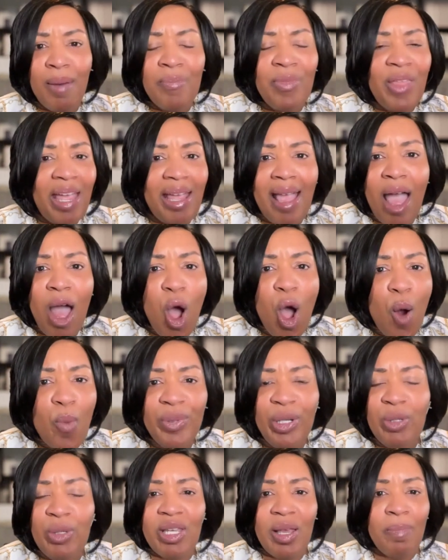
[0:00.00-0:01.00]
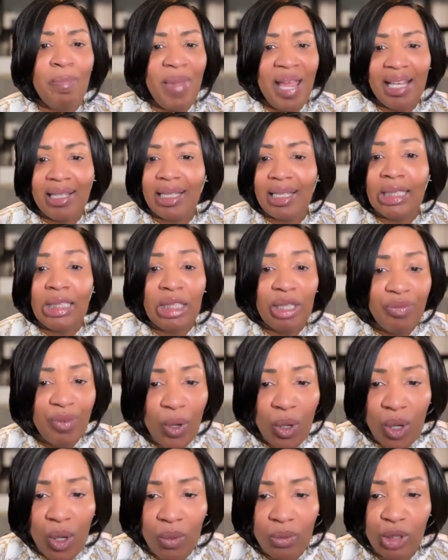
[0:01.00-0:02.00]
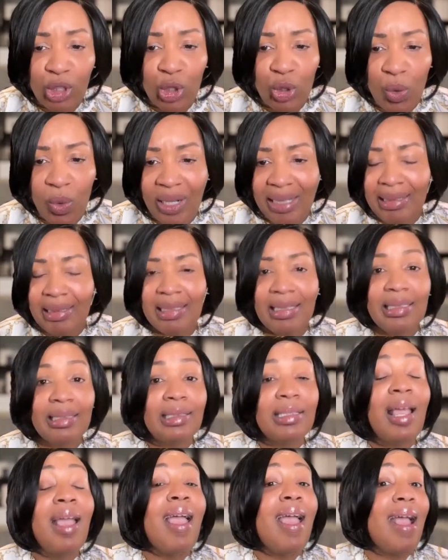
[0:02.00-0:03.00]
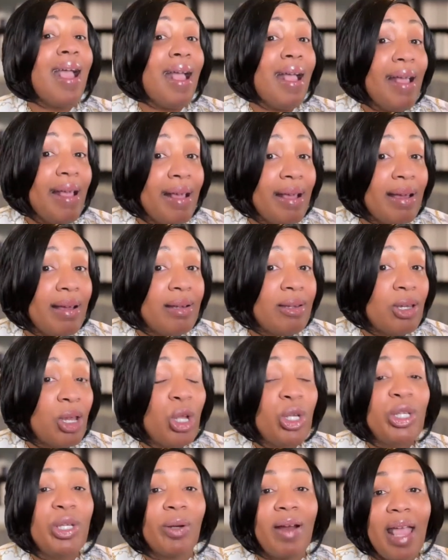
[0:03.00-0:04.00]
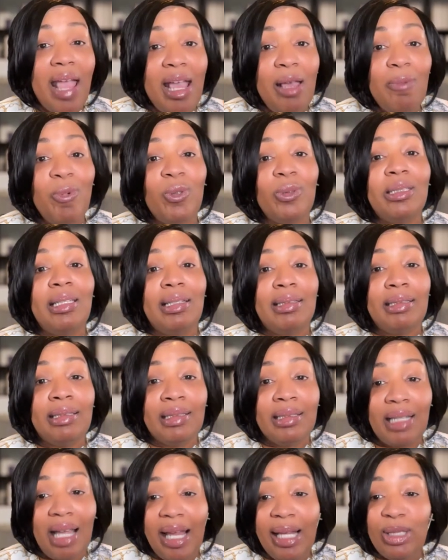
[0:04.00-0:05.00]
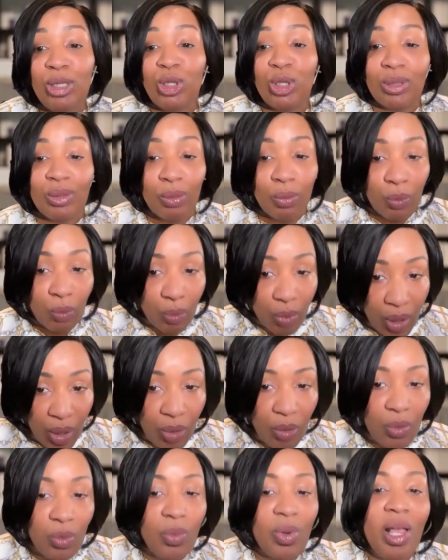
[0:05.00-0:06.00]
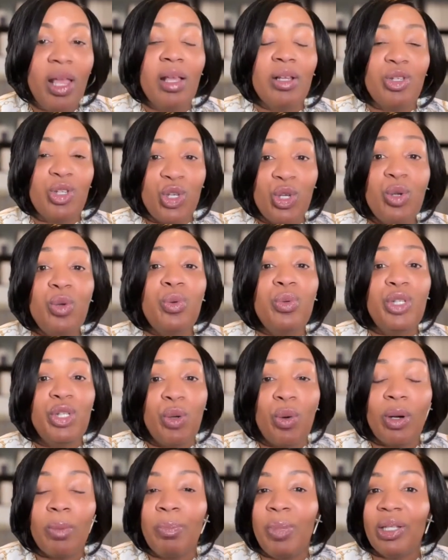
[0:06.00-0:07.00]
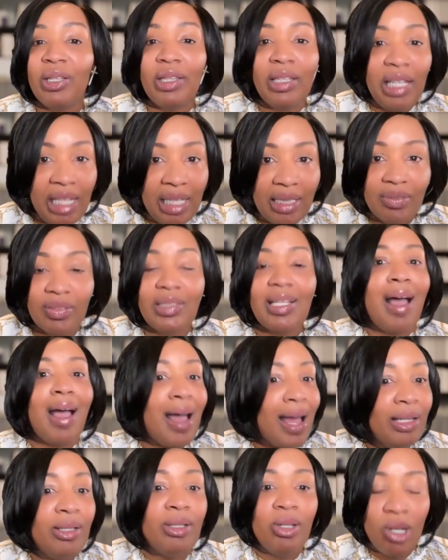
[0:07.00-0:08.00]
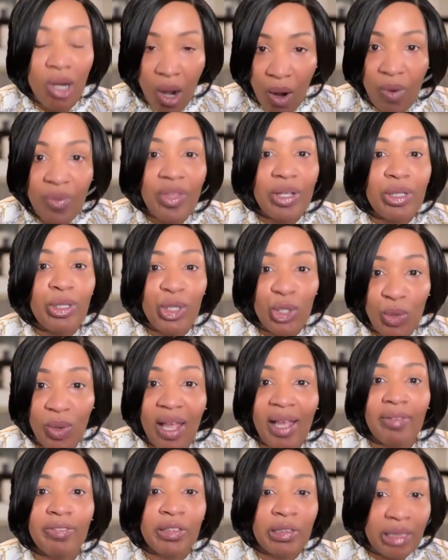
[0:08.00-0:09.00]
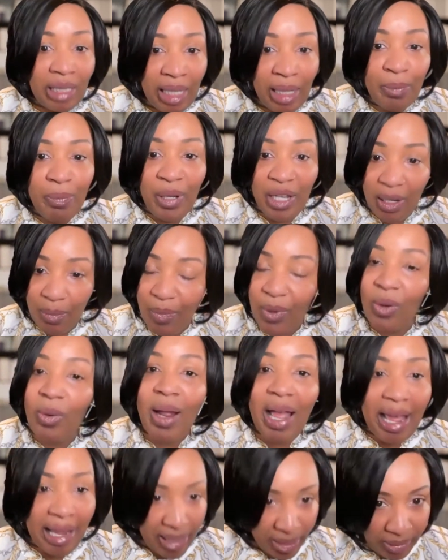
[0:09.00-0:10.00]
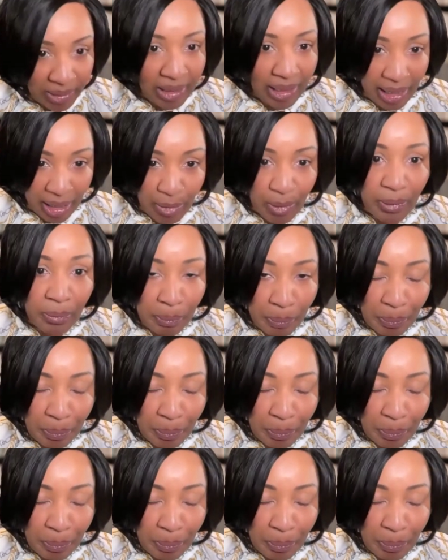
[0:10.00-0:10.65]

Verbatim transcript: They help you to make the difficult choices, and you're able to stay true to your beliefs. I know that you have seen people out there